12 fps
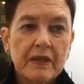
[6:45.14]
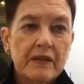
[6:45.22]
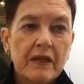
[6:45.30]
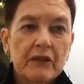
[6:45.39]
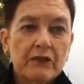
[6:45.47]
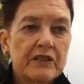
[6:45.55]

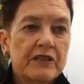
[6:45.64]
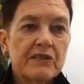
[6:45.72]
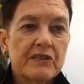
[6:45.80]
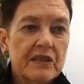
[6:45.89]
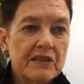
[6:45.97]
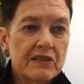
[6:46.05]
not only
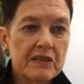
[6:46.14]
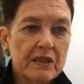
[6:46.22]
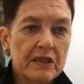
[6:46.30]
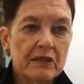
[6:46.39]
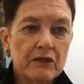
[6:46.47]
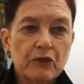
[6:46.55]

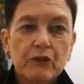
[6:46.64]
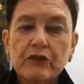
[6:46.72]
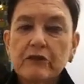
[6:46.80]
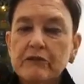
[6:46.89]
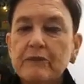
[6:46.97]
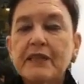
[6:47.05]
disgusting and
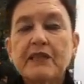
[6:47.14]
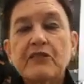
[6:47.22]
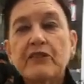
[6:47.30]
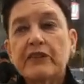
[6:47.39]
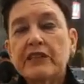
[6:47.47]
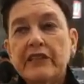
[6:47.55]
crude, but it's
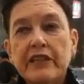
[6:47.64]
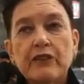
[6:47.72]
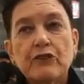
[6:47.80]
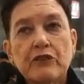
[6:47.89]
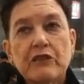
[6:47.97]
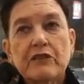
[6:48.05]
very
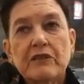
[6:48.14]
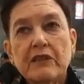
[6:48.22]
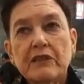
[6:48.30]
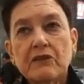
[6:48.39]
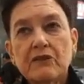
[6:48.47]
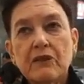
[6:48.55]
dangerous.
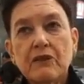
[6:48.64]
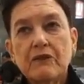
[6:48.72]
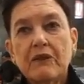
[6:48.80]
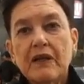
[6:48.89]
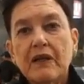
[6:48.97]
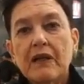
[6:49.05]
And so
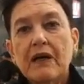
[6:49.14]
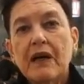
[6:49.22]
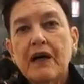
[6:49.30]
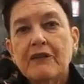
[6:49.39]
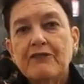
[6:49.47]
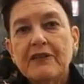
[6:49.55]

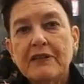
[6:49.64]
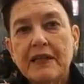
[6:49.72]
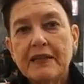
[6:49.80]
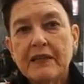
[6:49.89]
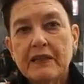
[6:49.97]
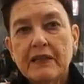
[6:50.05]
I felt
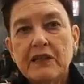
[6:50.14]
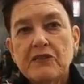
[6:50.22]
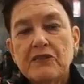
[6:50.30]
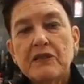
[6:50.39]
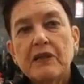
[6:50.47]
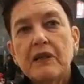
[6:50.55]
like at
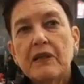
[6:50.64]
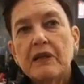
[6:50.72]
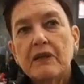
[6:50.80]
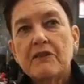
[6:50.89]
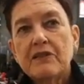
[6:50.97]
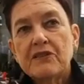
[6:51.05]
least
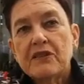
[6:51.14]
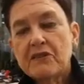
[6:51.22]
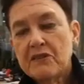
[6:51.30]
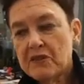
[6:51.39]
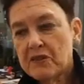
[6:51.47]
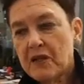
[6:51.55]
this
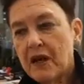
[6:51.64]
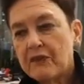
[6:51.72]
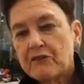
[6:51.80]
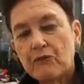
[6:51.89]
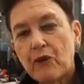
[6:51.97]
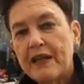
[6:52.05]
doesn't
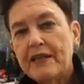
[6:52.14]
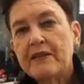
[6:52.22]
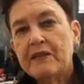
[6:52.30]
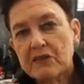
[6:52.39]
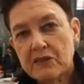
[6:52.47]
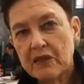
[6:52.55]
solve, writing
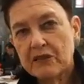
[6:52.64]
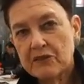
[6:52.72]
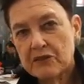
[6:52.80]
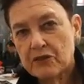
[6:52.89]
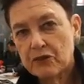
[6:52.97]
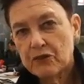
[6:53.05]
this
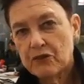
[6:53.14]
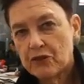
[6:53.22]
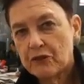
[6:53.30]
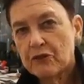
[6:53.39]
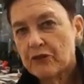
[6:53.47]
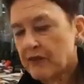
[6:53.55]

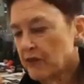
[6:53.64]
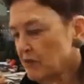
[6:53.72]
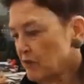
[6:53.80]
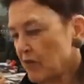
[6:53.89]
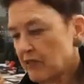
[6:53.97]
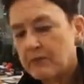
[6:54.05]
Constitution or the
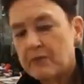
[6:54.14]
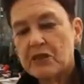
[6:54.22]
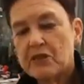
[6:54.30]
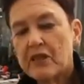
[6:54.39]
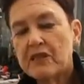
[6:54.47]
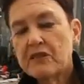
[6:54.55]

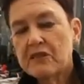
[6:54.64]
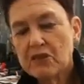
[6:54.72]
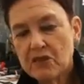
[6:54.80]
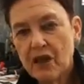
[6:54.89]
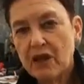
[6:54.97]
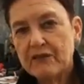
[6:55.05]
documents doesn't
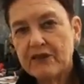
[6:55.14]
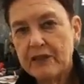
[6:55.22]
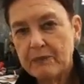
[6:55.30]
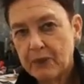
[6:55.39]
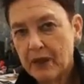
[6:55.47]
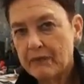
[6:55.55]
solve
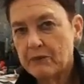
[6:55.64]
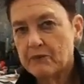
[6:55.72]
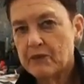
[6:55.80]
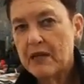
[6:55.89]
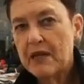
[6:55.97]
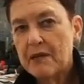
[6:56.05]
any
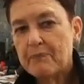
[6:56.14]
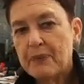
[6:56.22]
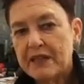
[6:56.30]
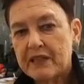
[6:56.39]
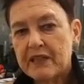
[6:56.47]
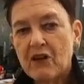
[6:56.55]
problems,
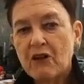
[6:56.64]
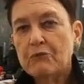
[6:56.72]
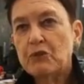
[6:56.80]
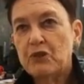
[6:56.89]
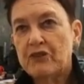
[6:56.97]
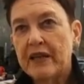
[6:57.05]
but it
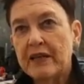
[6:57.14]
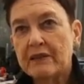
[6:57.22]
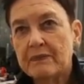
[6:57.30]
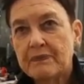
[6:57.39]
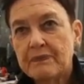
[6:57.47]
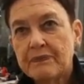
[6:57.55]
calms you down.